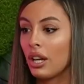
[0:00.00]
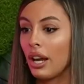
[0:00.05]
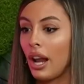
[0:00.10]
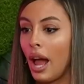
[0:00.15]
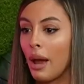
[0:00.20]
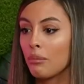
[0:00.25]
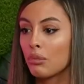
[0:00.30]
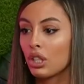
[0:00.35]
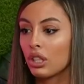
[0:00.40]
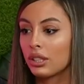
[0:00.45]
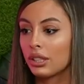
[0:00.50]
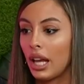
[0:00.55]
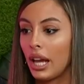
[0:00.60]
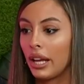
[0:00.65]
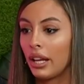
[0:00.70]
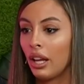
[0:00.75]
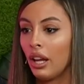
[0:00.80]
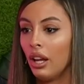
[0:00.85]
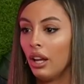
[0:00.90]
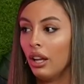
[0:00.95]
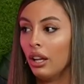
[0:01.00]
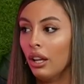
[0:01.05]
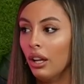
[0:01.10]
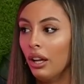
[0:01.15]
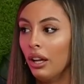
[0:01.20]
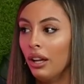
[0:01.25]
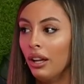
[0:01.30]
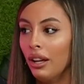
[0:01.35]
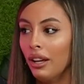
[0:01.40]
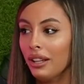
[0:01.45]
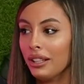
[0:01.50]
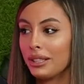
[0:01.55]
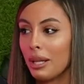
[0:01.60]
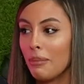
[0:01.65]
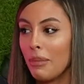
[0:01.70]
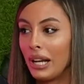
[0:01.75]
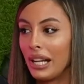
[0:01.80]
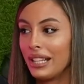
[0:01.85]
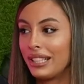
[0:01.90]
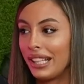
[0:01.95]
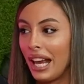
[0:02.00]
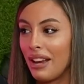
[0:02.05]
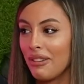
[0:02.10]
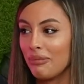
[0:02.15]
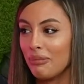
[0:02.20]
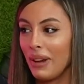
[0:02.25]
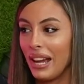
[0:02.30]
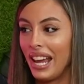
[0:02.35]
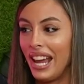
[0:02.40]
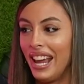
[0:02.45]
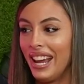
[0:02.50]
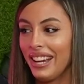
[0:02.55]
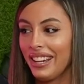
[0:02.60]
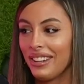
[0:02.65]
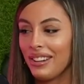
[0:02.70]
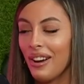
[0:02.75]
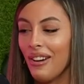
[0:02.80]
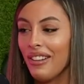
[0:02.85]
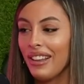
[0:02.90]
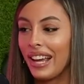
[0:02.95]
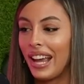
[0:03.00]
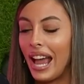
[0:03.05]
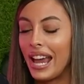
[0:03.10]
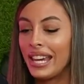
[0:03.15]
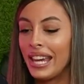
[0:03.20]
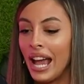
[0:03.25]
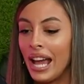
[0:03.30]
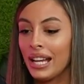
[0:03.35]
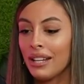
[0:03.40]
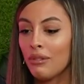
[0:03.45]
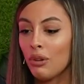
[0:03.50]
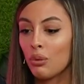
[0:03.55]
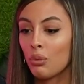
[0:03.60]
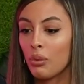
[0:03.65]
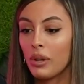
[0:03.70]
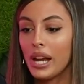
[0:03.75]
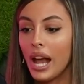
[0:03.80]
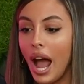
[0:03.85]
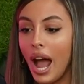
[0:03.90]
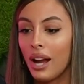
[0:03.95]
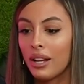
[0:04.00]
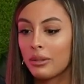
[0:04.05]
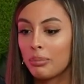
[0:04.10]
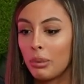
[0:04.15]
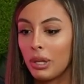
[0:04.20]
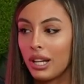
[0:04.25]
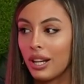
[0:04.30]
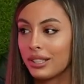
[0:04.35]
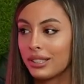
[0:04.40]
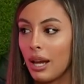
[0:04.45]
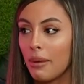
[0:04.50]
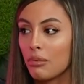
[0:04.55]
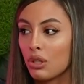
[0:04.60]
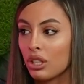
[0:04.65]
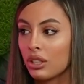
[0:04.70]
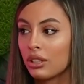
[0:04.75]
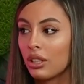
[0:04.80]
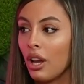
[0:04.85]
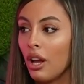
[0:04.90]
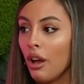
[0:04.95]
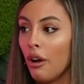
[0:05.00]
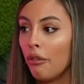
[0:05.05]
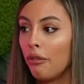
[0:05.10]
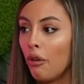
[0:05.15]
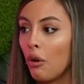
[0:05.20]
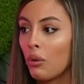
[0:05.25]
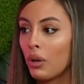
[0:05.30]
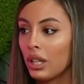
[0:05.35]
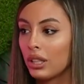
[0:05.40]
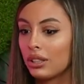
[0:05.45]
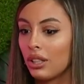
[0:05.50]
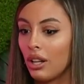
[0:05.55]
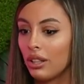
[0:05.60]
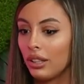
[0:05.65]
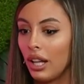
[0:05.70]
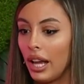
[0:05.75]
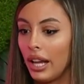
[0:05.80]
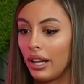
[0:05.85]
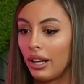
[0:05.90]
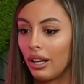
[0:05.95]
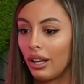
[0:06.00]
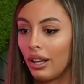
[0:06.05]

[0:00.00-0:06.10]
And I'm just like, somebody save me. You know, like I can't even react because I'm just focused on like.